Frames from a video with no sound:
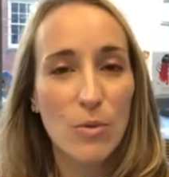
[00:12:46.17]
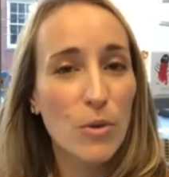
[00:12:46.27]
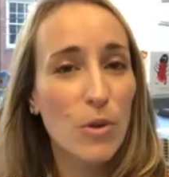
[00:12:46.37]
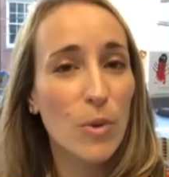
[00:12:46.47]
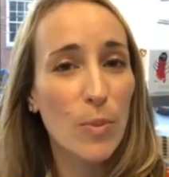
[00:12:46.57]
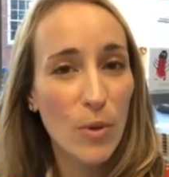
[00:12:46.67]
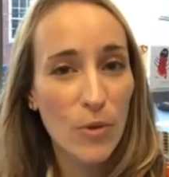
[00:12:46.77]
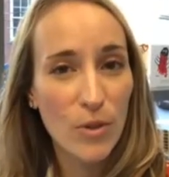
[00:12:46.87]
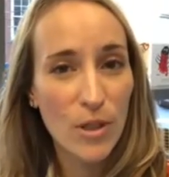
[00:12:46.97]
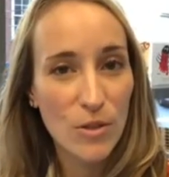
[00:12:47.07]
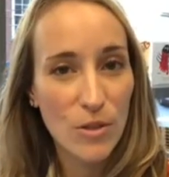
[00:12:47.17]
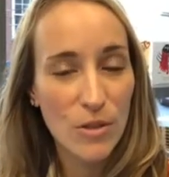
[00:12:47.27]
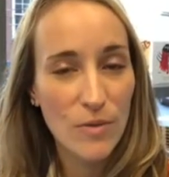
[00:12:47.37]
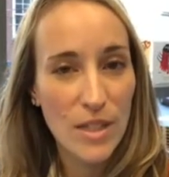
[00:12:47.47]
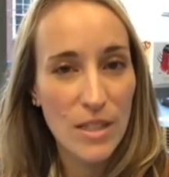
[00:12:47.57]
the report for the internal
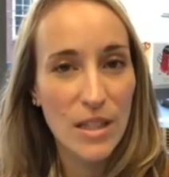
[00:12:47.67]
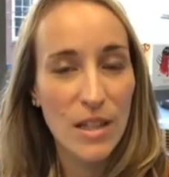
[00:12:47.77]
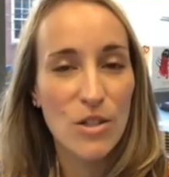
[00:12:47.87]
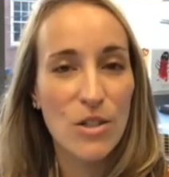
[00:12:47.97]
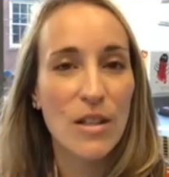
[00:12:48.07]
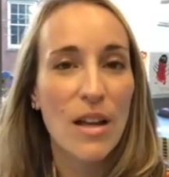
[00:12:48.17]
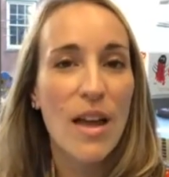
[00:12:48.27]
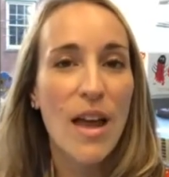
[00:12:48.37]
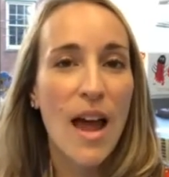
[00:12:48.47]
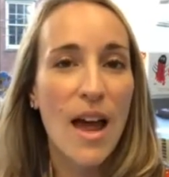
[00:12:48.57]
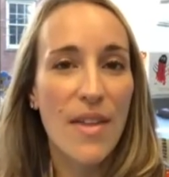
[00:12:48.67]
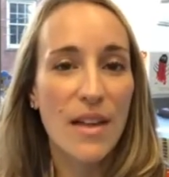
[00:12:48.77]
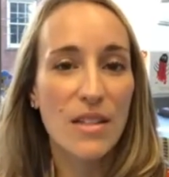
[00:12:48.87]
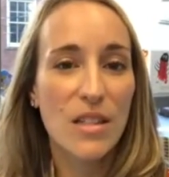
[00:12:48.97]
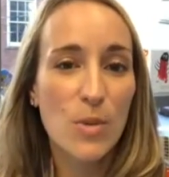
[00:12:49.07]
investigation, and
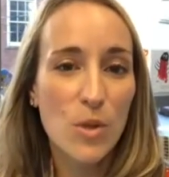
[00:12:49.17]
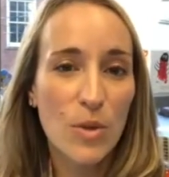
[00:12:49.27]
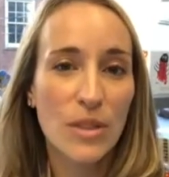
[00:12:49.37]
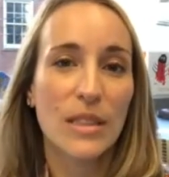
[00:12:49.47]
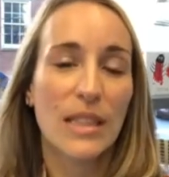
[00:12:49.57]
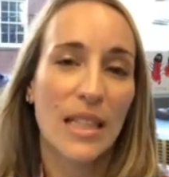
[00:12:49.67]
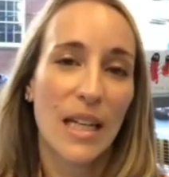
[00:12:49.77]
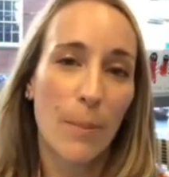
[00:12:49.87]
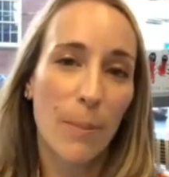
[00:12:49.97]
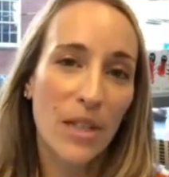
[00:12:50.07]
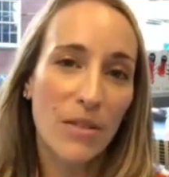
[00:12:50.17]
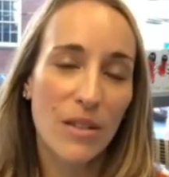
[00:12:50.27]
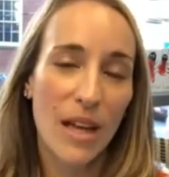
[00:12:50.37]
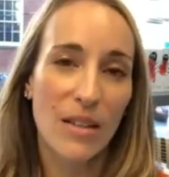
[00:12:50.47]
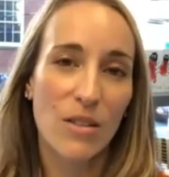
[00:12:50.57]
then subsequently he had appealed
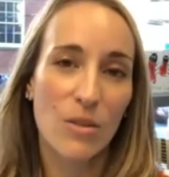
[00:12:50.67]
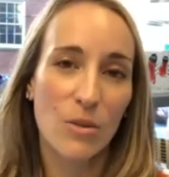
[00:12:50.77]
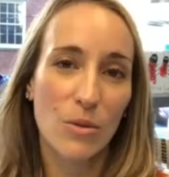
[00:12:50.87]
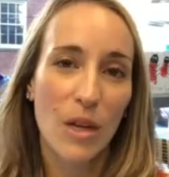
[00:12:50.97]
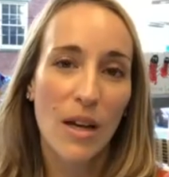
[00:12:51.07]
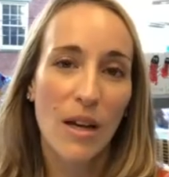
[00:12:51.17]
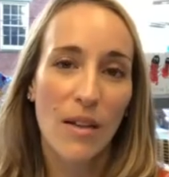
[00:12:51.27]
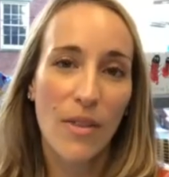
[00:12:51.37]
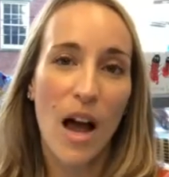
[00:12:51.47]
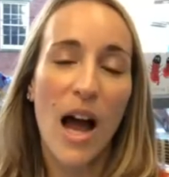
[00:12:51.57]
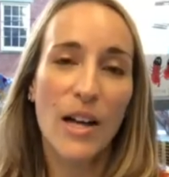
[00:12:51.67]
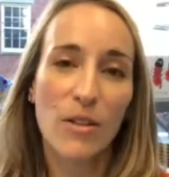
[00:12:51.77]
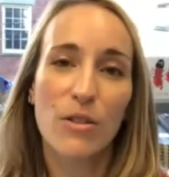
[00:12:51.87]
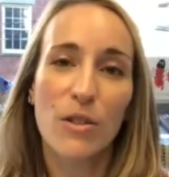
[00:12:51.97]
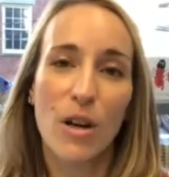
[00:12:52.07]
that to the
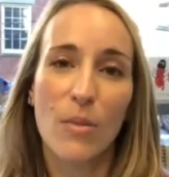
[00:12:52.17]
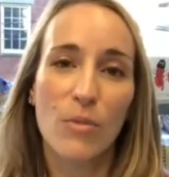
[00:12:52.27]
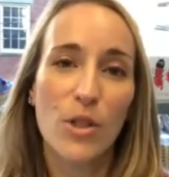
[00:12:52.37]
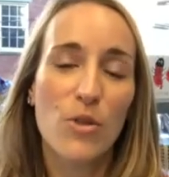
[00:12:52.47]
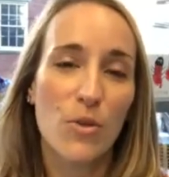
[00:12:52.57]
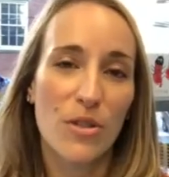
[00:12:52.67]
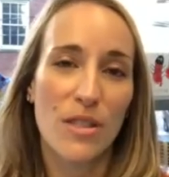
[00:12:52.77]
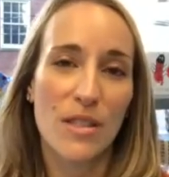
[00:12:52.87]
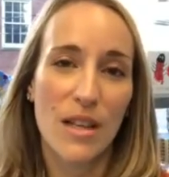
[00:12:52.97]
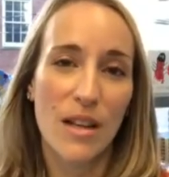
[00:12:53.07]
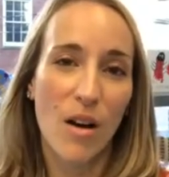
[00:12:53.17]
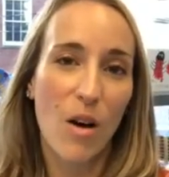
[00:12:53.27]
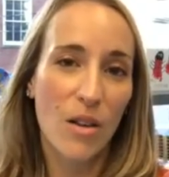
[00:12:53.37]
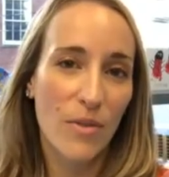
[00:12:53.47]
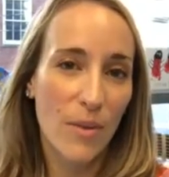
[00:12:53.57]
higher resources, and
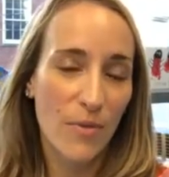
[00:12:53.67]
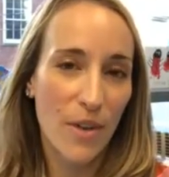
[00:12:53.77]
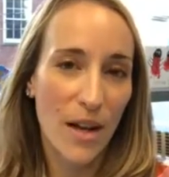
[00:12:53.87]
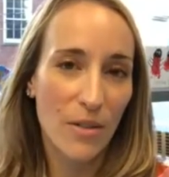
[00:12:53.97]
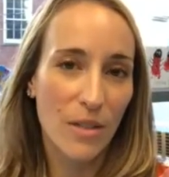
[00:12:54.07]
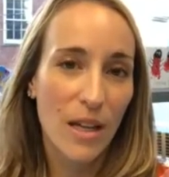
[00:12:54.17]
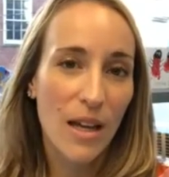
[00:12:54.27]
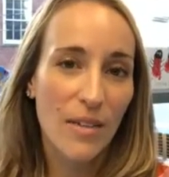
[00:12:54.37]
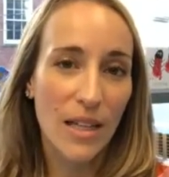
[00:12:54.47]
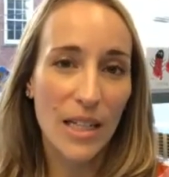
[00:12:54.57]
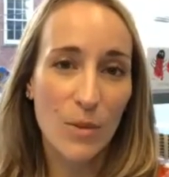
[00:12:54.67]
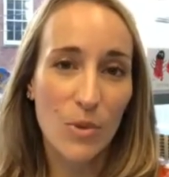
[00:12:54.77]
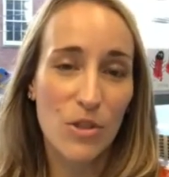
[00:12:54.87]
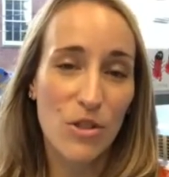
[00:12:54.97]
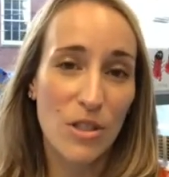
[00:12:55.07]
all of them found that he
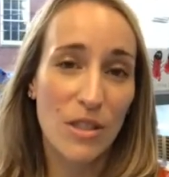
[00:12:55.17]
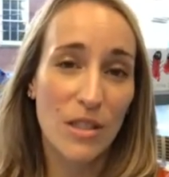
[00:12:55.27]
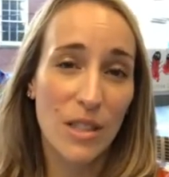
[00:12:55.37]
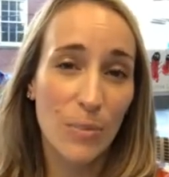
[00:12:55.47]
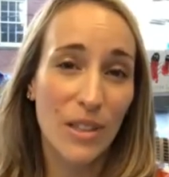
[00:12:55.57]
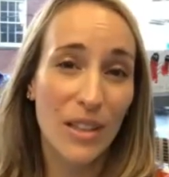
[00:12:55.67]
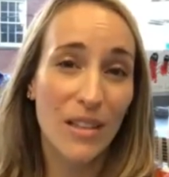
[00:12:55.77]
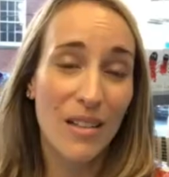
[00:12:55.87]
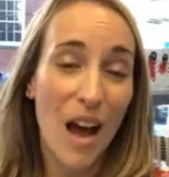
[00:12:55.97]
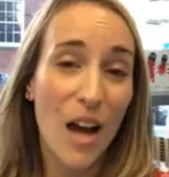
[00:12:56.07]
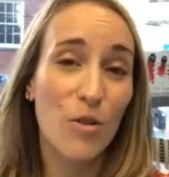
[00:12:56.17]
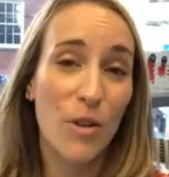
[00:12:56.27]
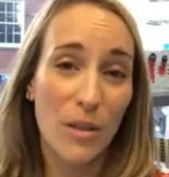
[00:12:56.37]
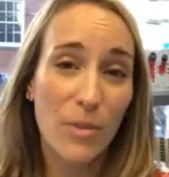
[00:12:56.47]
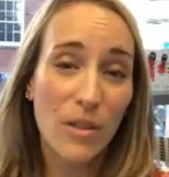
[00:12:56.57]
was just simply not
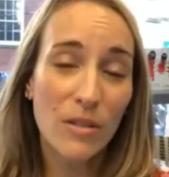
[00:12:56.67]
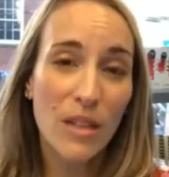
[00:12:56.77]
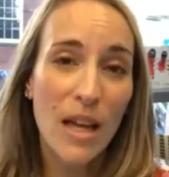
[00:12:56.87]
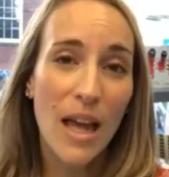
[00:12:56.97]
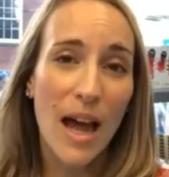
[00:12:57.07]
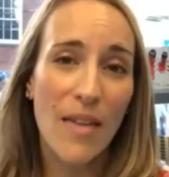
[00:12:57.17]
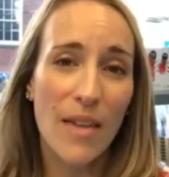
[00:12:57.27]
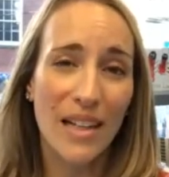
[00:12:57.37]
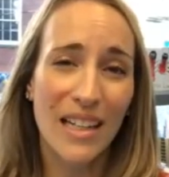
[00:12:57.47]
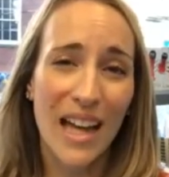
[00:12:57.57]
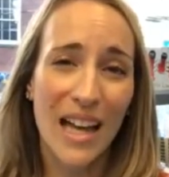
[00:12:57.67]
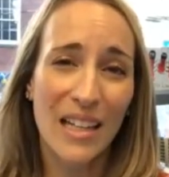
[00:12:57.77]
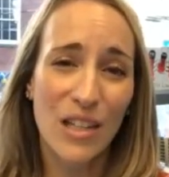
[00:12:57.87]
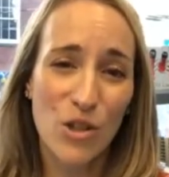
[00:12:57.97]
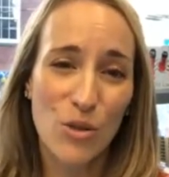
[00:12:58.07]
credible and that he had
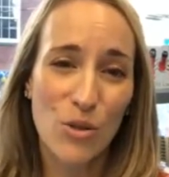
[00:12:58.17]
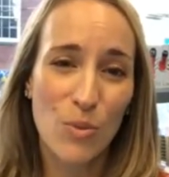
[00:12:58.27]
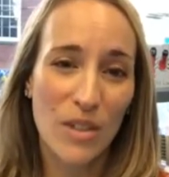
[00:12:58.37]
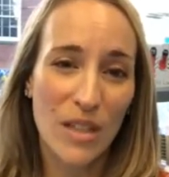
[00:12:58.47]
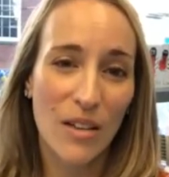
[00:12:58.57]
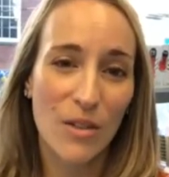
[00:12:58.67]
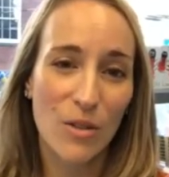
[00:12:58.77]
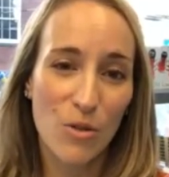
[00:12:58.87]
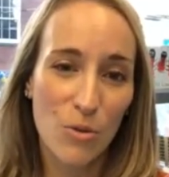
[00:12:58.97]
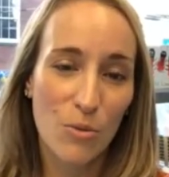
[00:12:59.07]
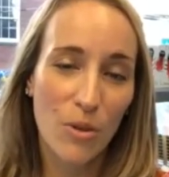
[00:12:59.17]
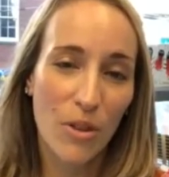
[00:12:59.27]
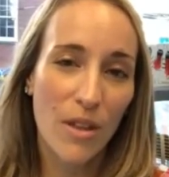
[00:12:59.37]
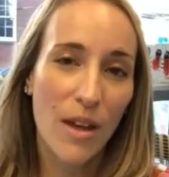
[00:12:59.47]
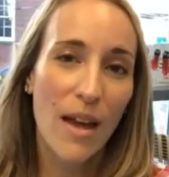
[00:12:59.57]
issues with telling the
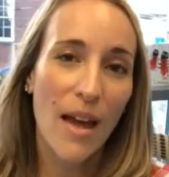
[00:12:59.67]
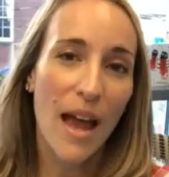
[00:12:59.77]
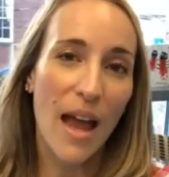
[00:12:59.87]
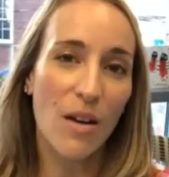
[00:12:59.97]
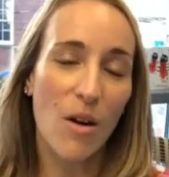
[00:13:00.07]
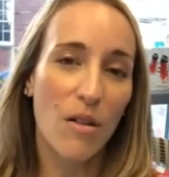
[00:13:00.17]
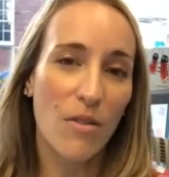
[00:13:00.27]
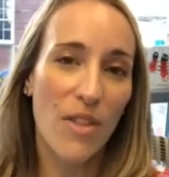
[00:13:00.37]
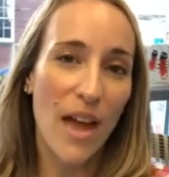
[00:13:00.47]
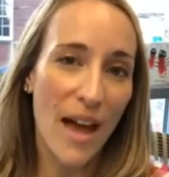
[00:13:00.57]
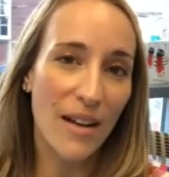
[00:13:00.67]
truth. And all of that